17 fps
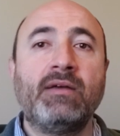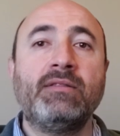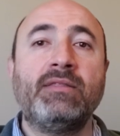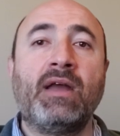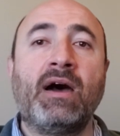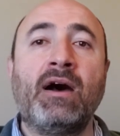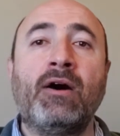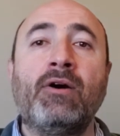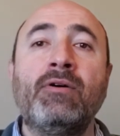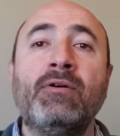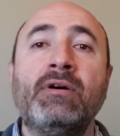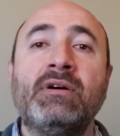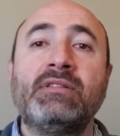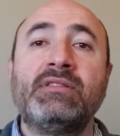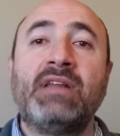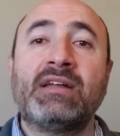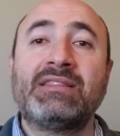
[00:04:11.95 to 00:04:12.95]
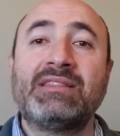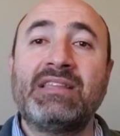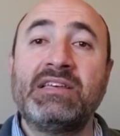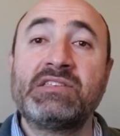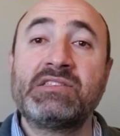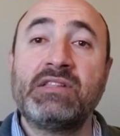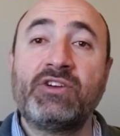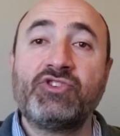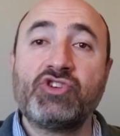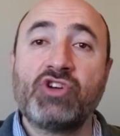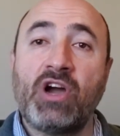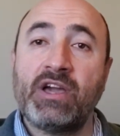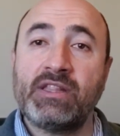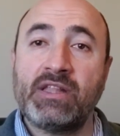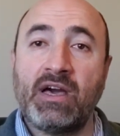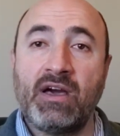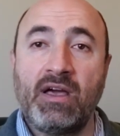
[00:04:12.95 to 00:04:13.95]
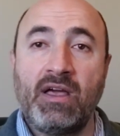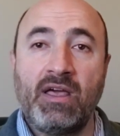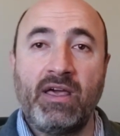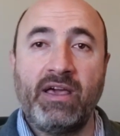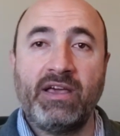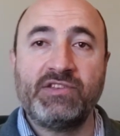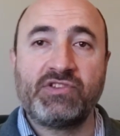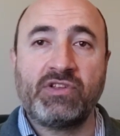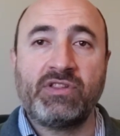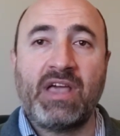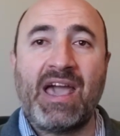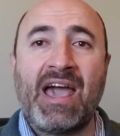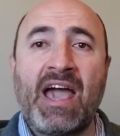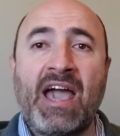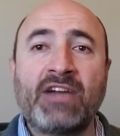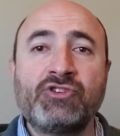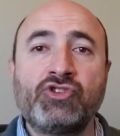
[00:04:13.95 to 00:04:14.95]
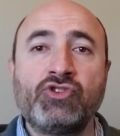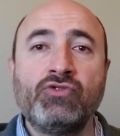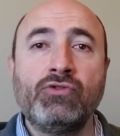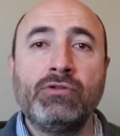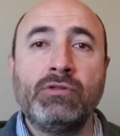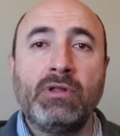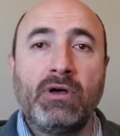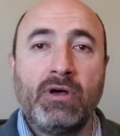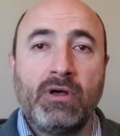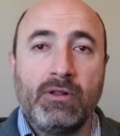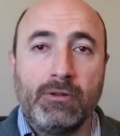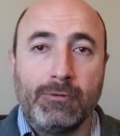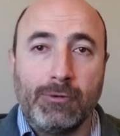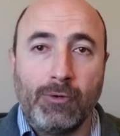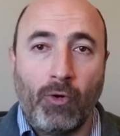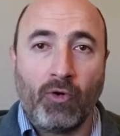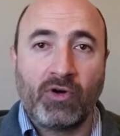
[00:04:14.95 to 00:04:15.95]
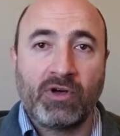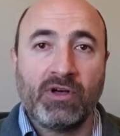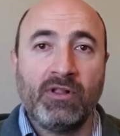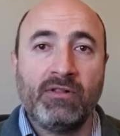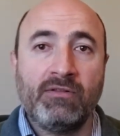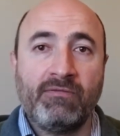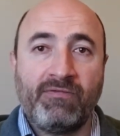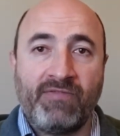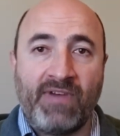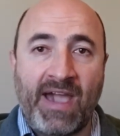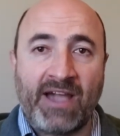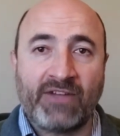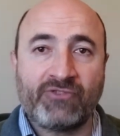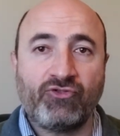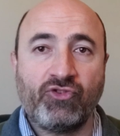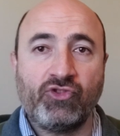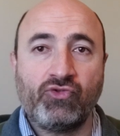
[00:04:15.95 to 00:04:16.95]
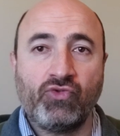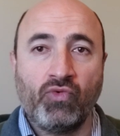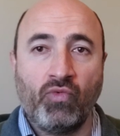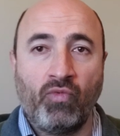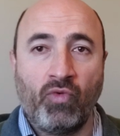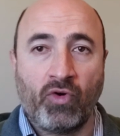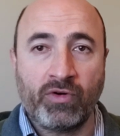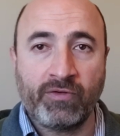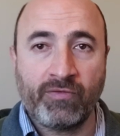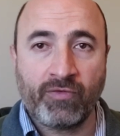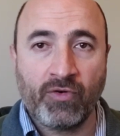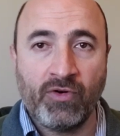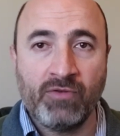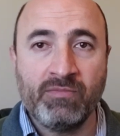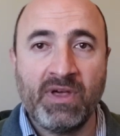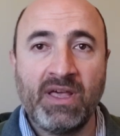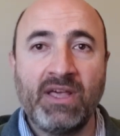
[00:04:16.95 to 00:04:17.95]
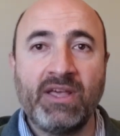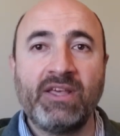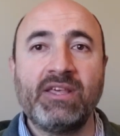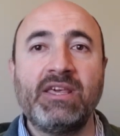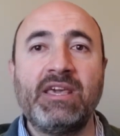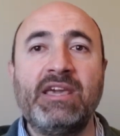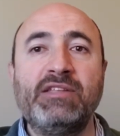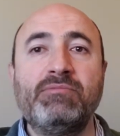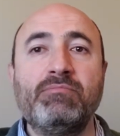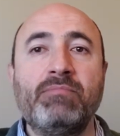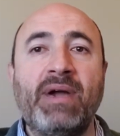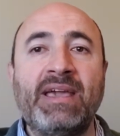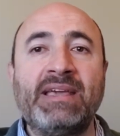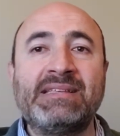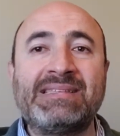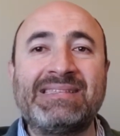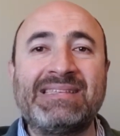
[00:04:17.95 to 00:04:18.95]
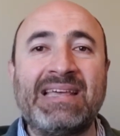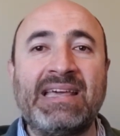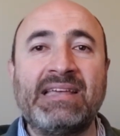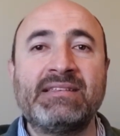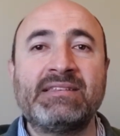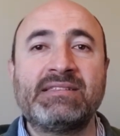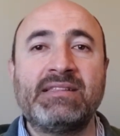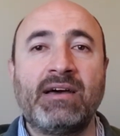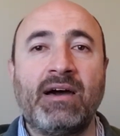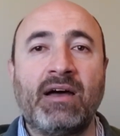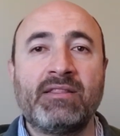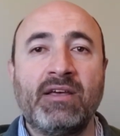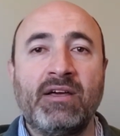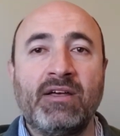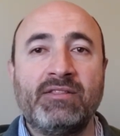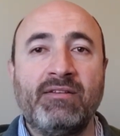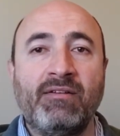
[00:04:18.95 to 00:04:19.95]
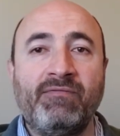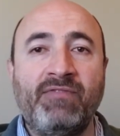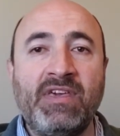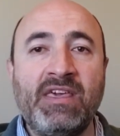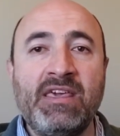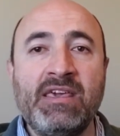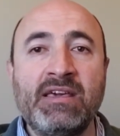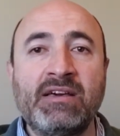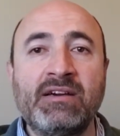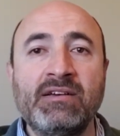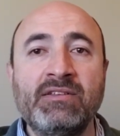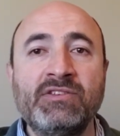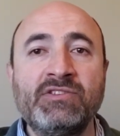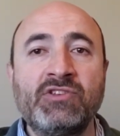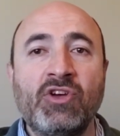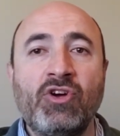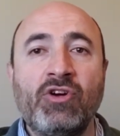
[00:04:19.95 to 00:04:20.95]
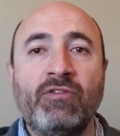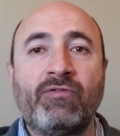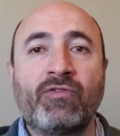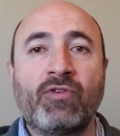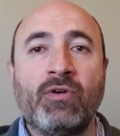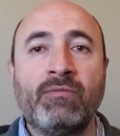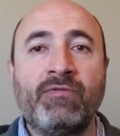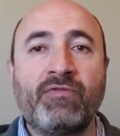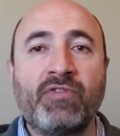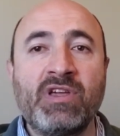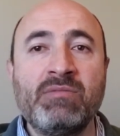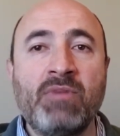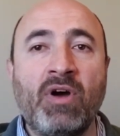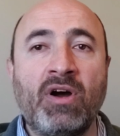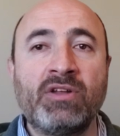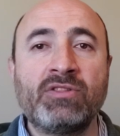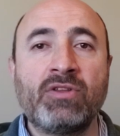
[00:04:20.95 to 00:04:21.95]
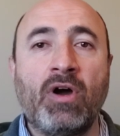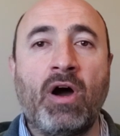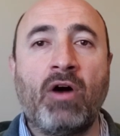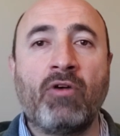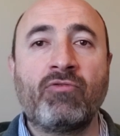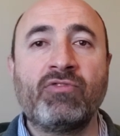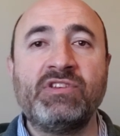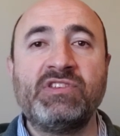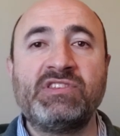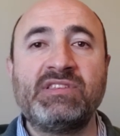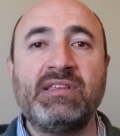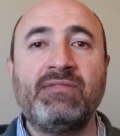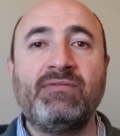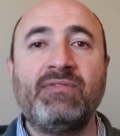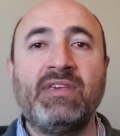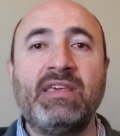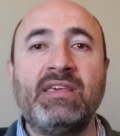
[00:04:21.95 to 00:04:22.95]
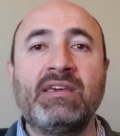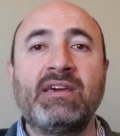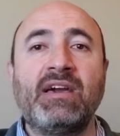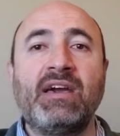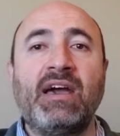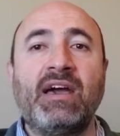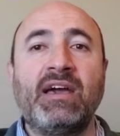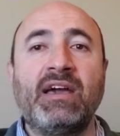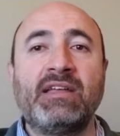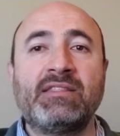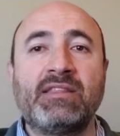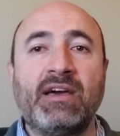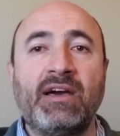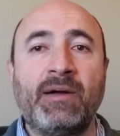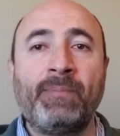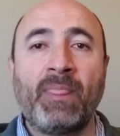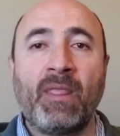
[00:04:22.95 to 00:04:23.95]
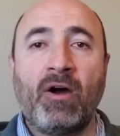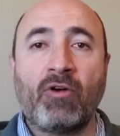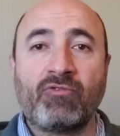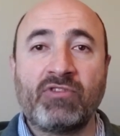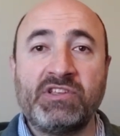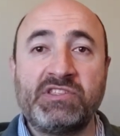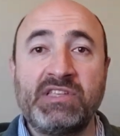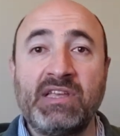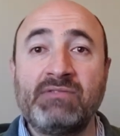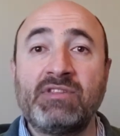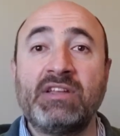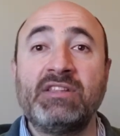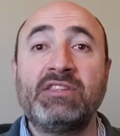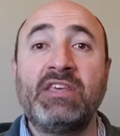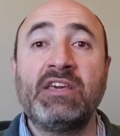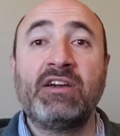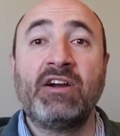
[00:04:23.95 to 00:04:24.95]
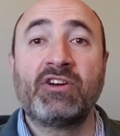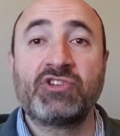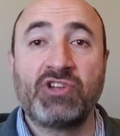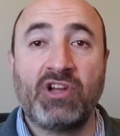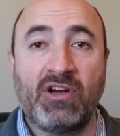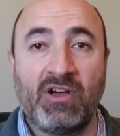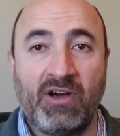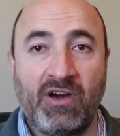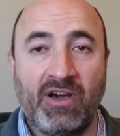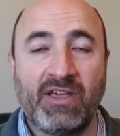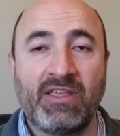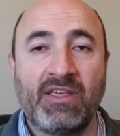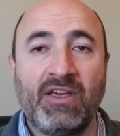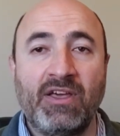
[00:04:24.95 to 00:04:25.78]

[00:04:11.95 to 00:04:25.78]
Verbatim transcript: Now that Tesla China has an actual local factory to work from, it makes sense that the vehicles from Fremont are receiving at uh, are received at Giga Shanghai.